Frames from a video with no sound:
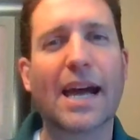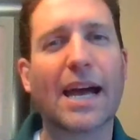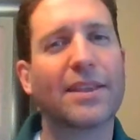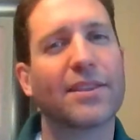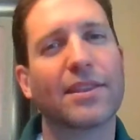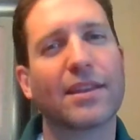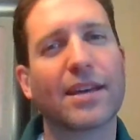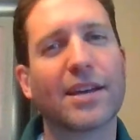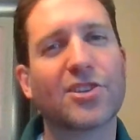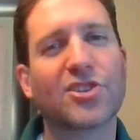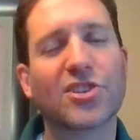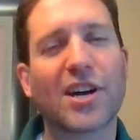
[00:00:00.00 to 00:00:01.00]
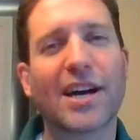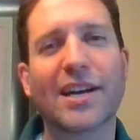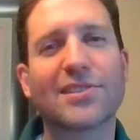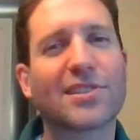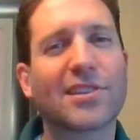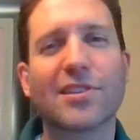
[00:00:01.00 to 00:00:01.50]
and it
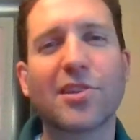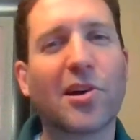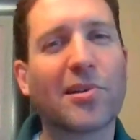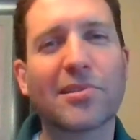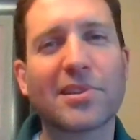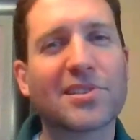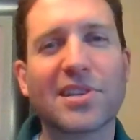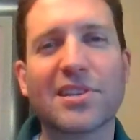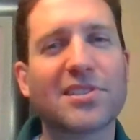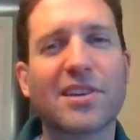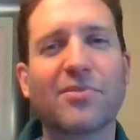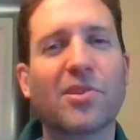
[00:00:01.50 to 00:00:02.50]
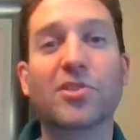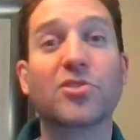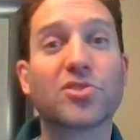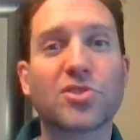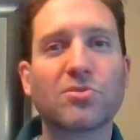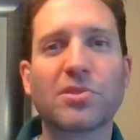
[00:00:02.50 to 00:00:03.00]
shines in the darkness, has never
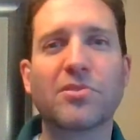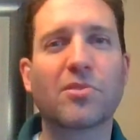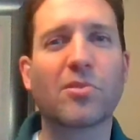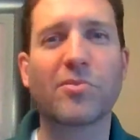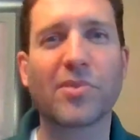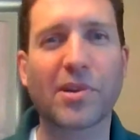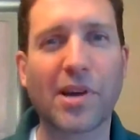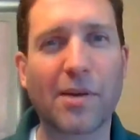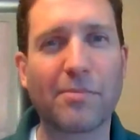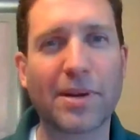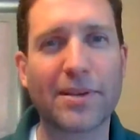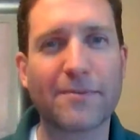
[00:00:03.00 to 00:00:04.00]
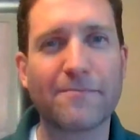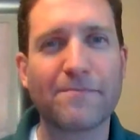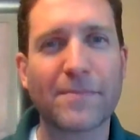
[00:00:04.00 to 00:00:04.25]
understood or overcome it.